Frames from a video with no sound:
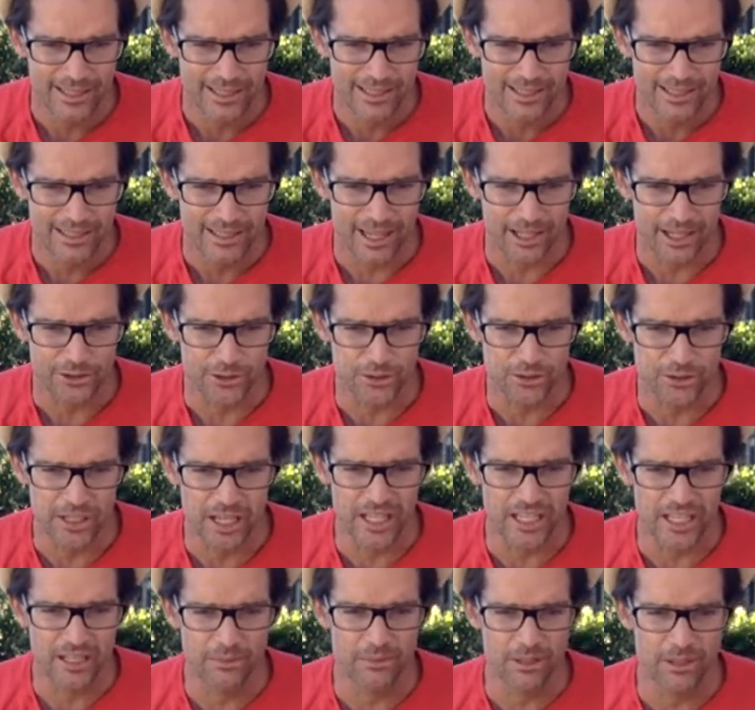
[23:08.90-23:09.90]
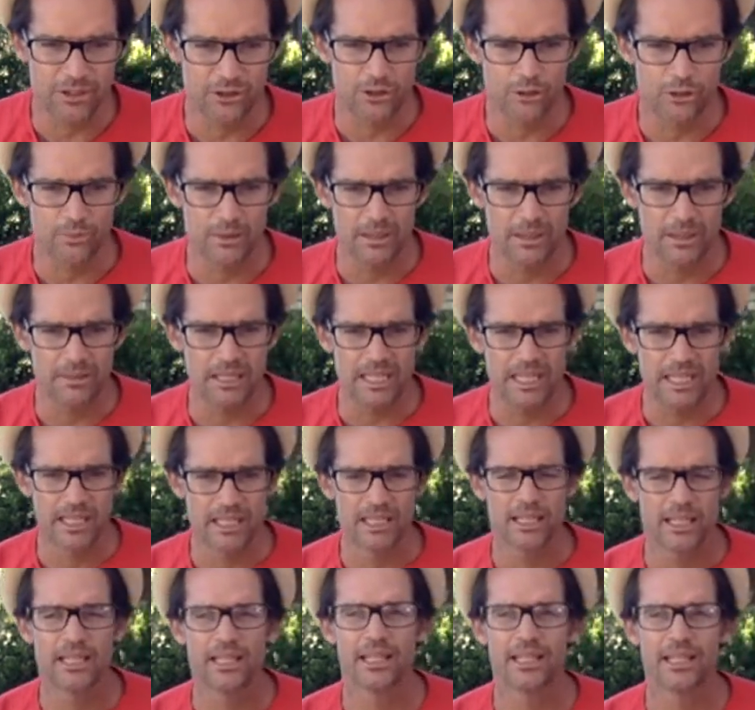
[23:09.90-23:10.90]
Dodger Stadium, did you beat me?
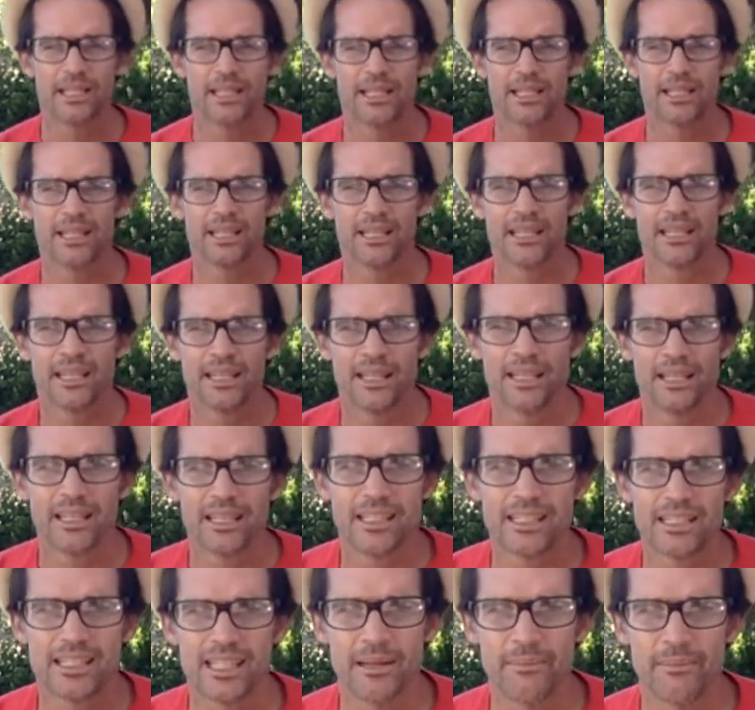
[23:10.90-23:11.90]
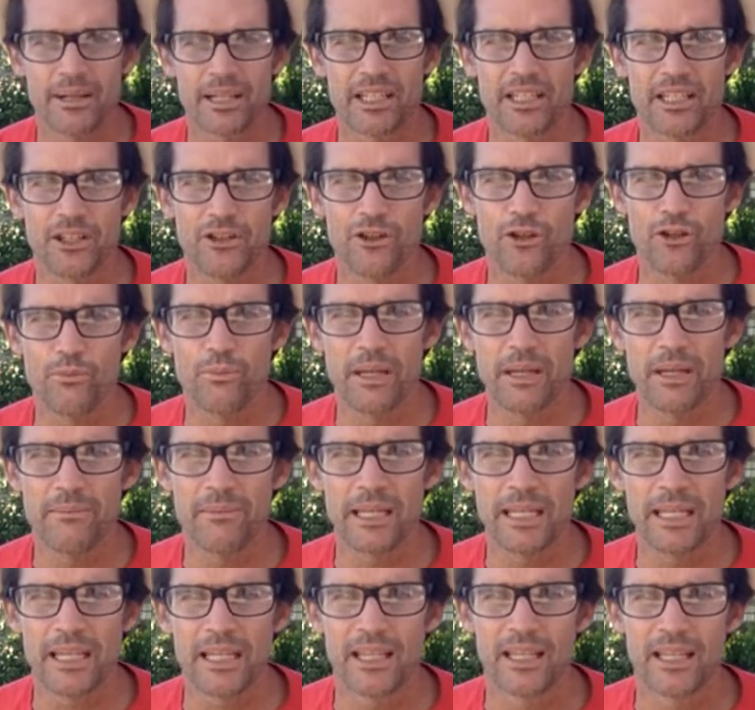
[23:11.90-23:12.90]
Timmick, did you beat
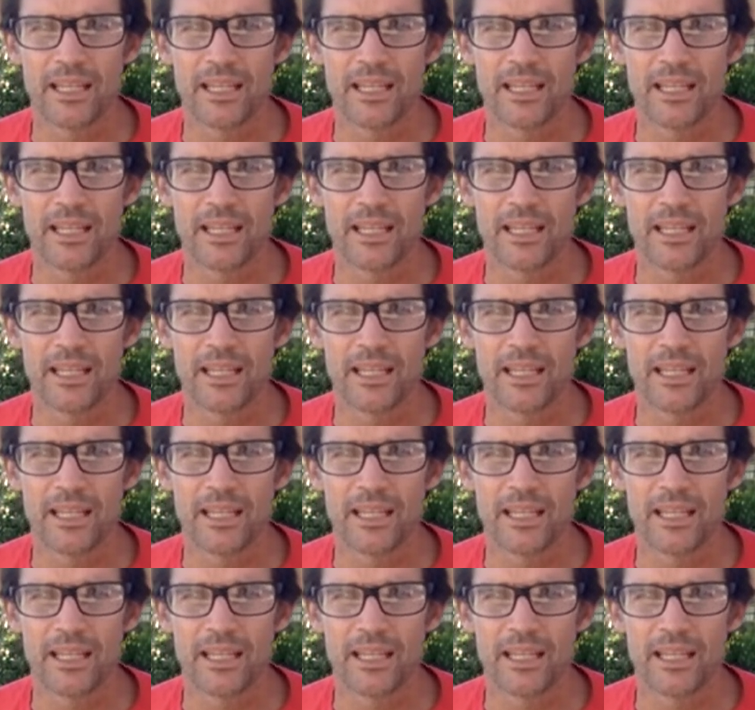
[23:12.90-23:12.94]
me?